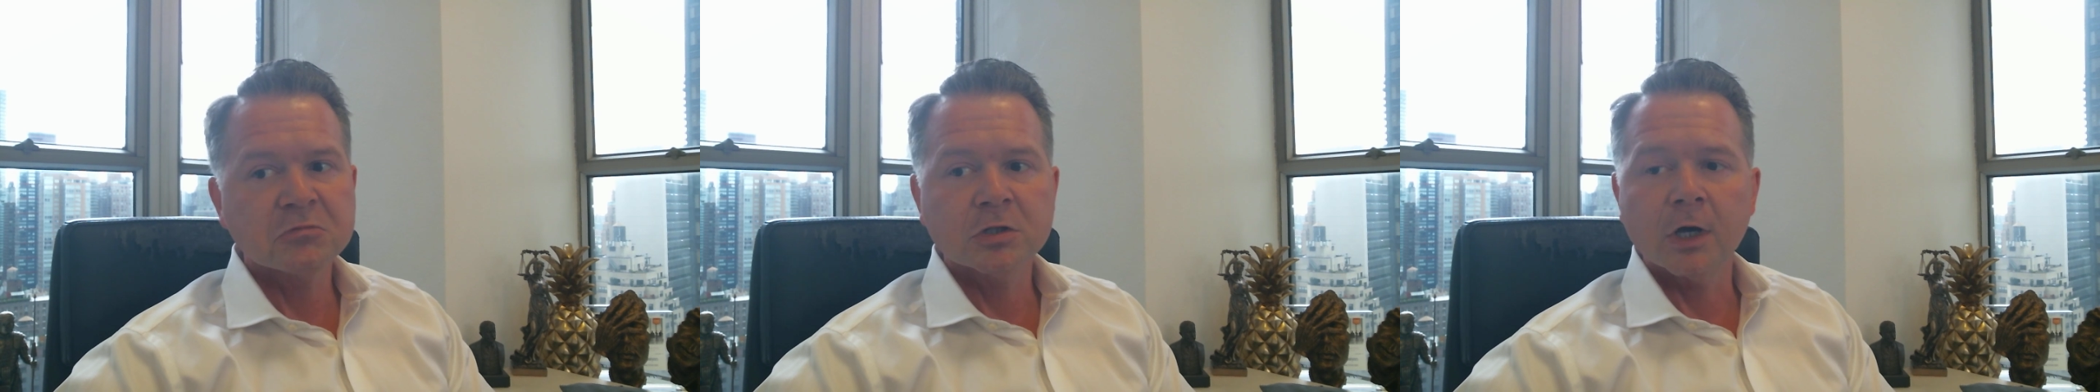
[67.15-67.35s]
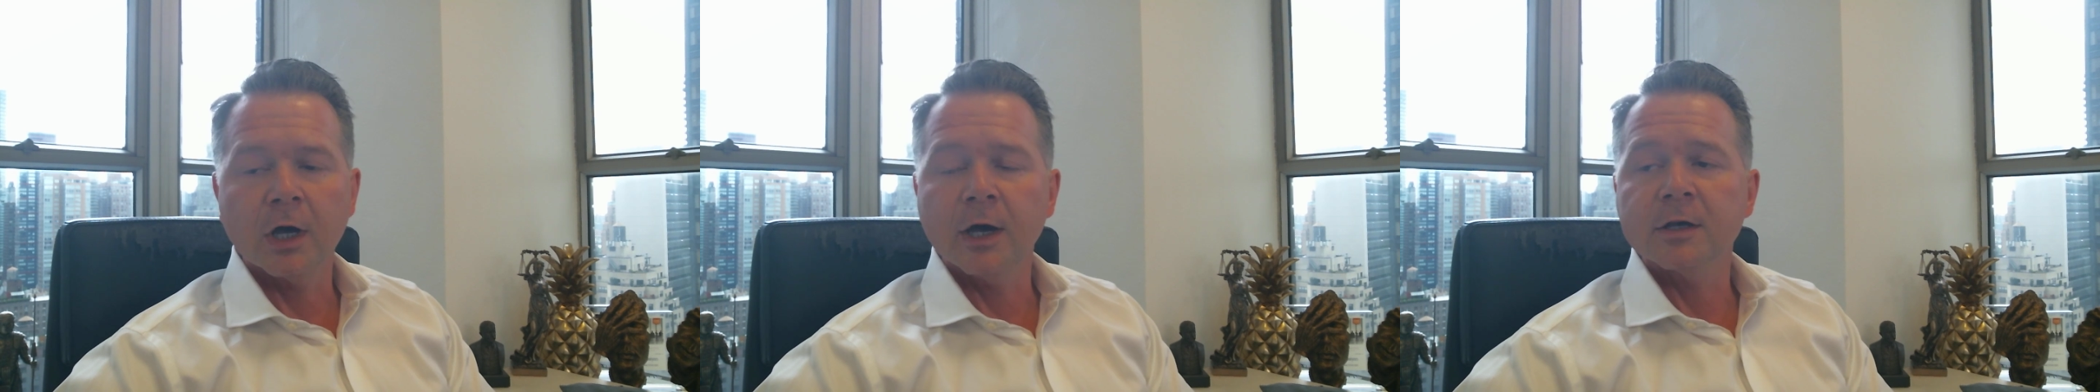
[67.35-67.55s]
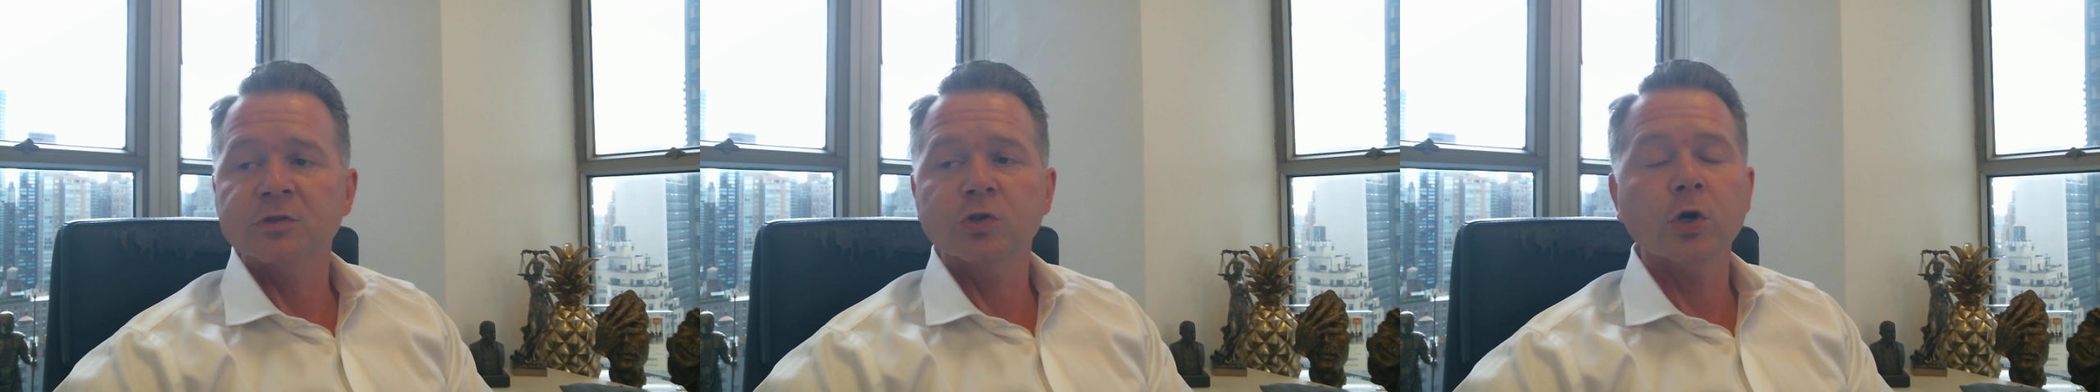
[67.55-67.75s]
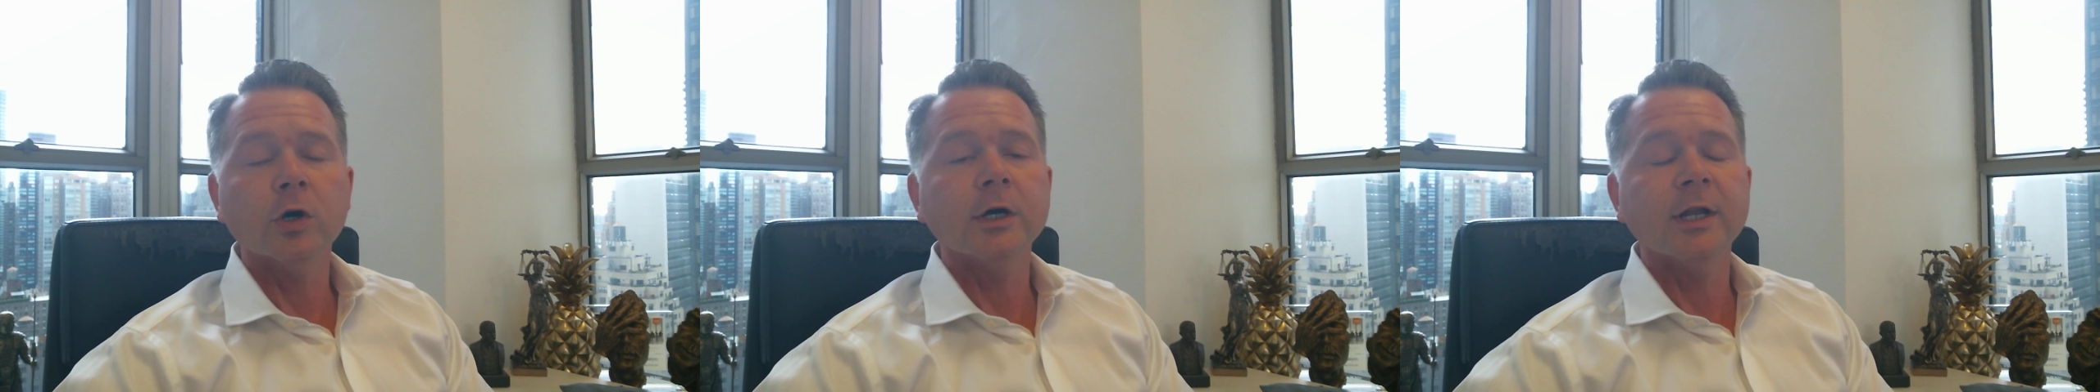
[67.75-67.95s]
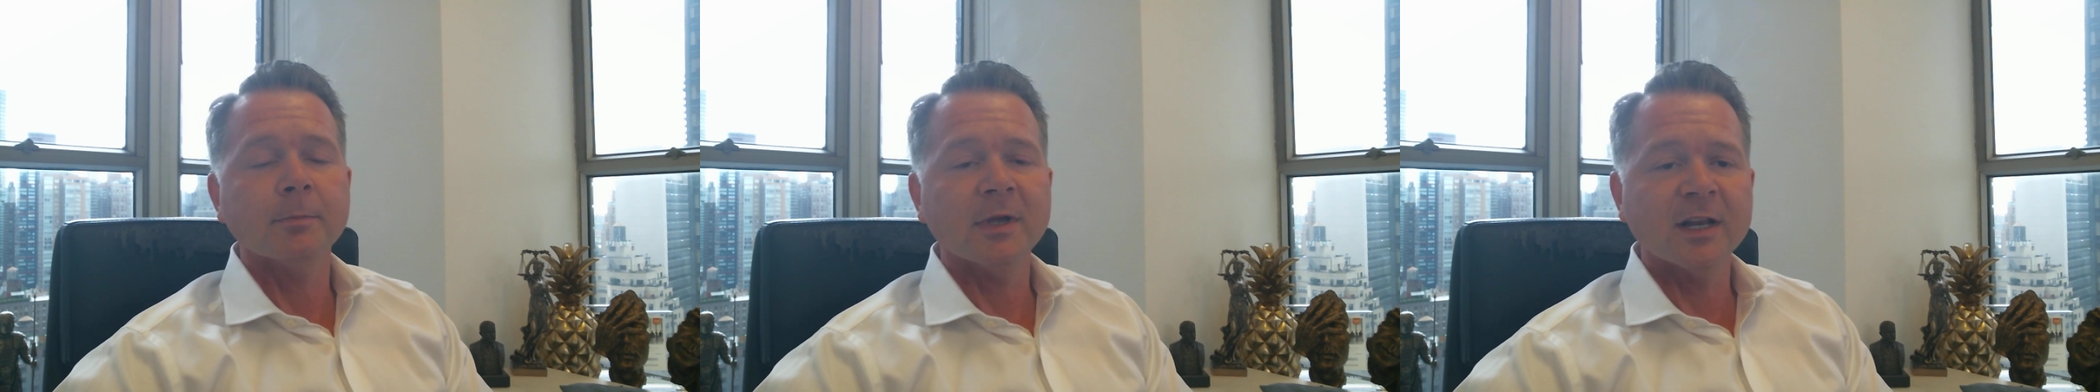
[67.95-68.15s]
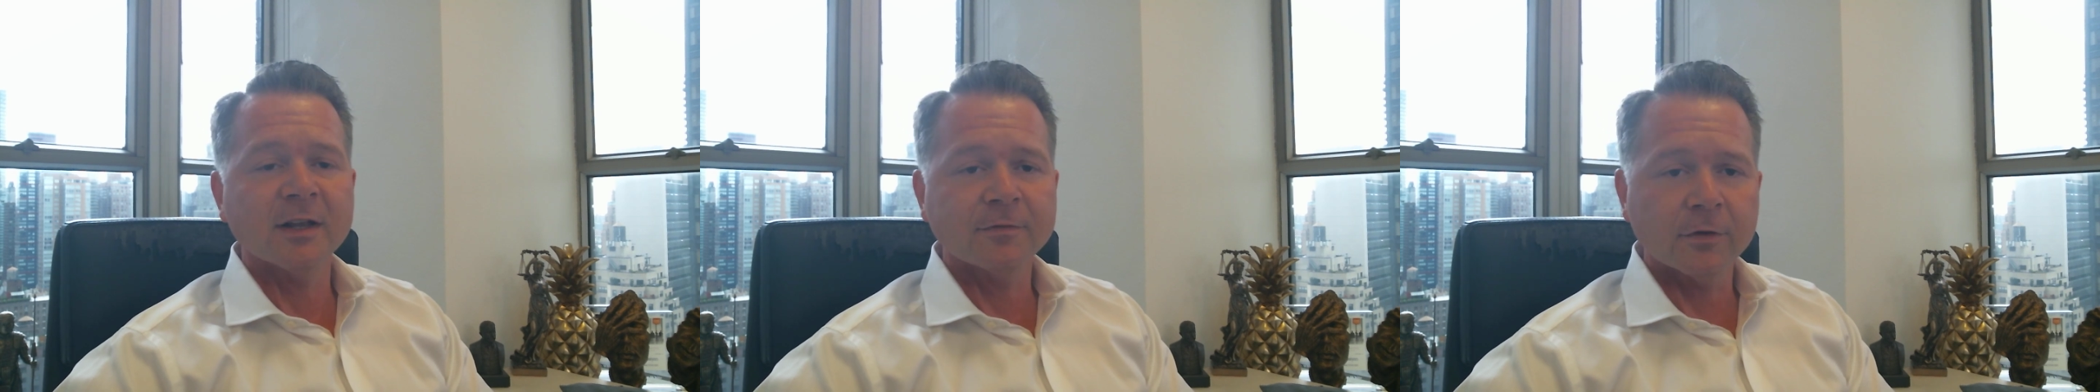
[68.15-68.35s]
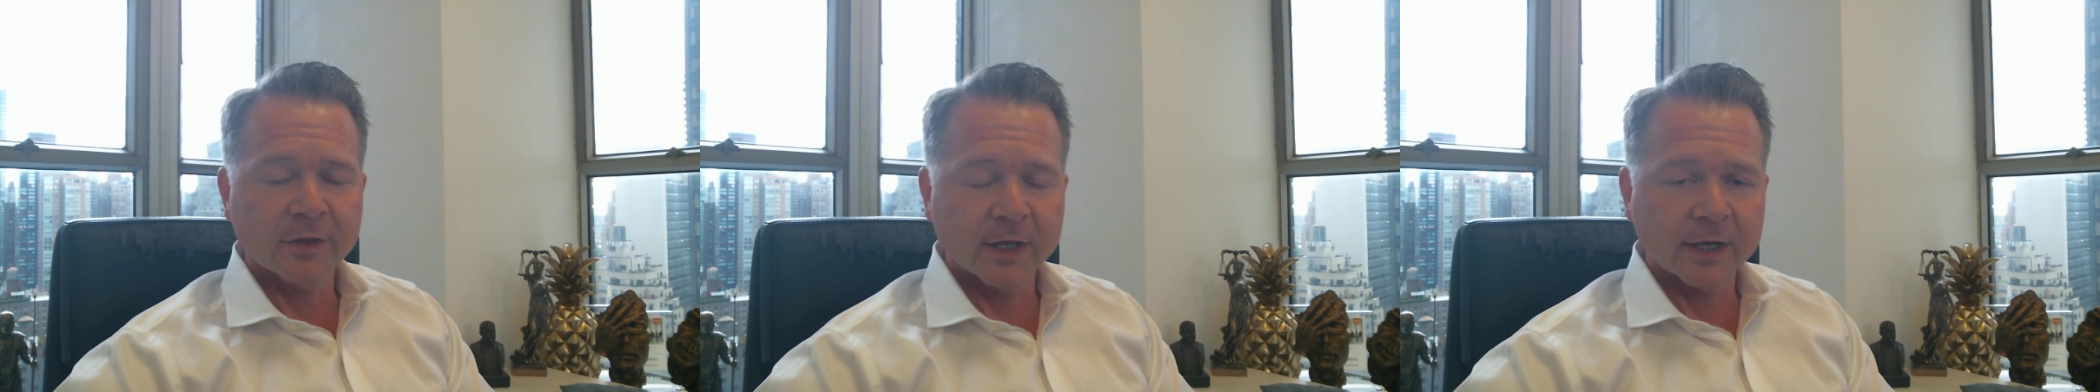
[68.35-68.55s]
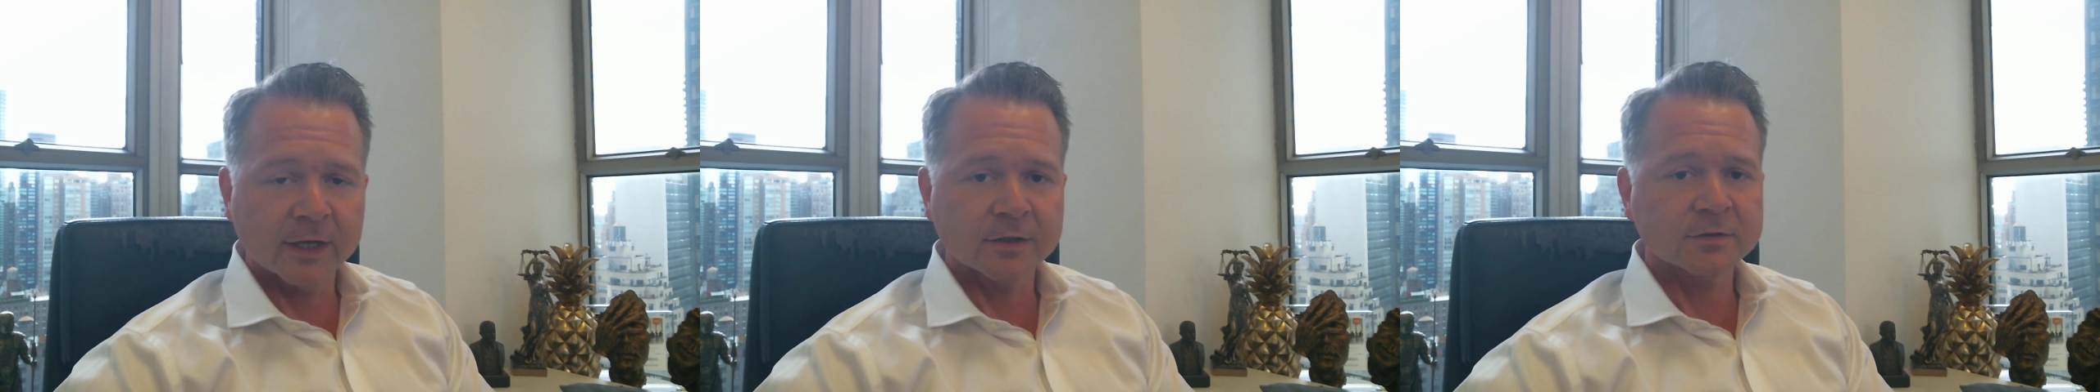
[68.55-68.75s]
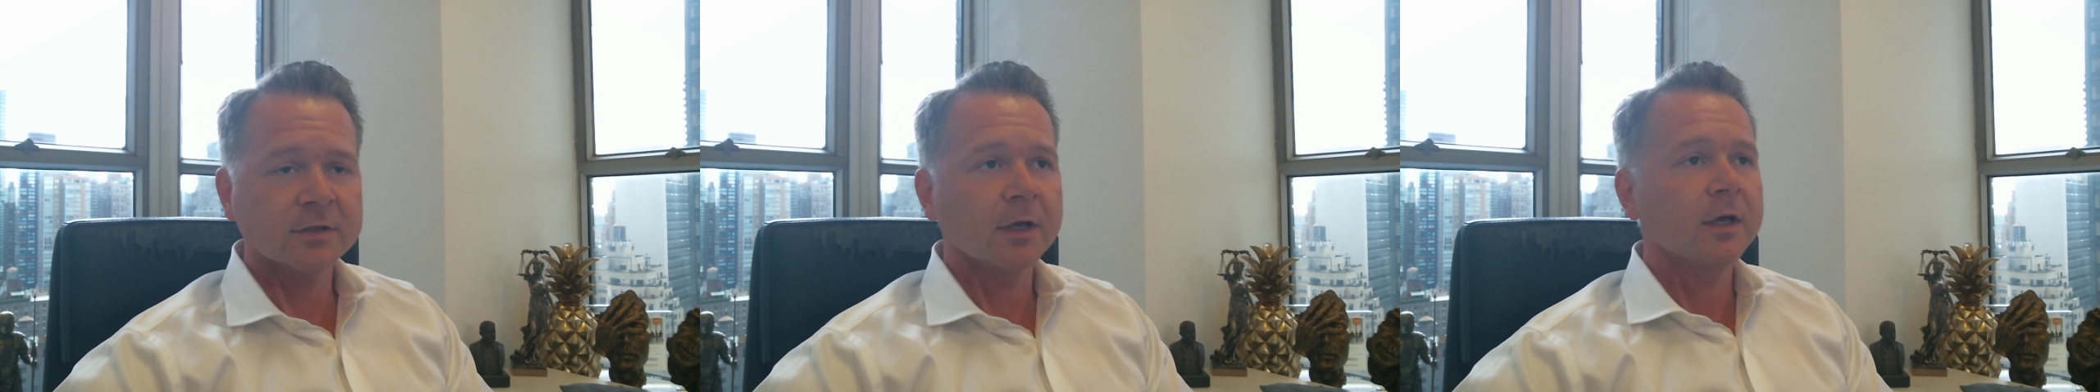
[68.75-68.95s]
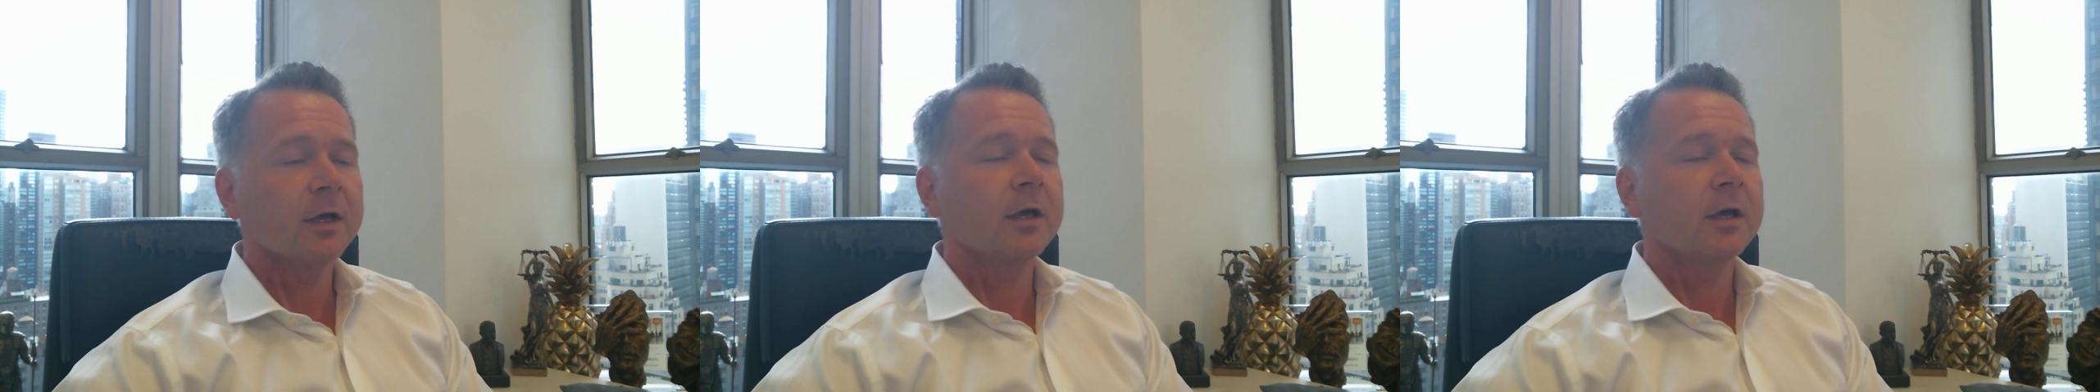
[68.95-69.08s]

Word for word: does good and meaningful things,